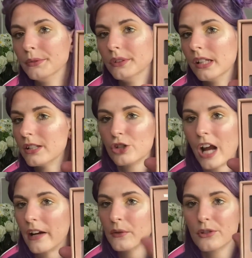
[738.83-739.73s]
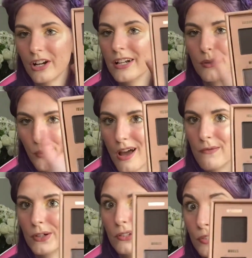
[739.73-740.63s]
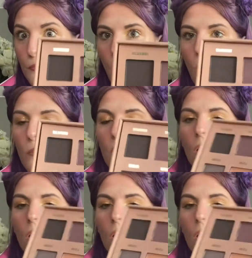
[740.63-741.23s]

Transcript: It's shadows, shades, whatever, you know.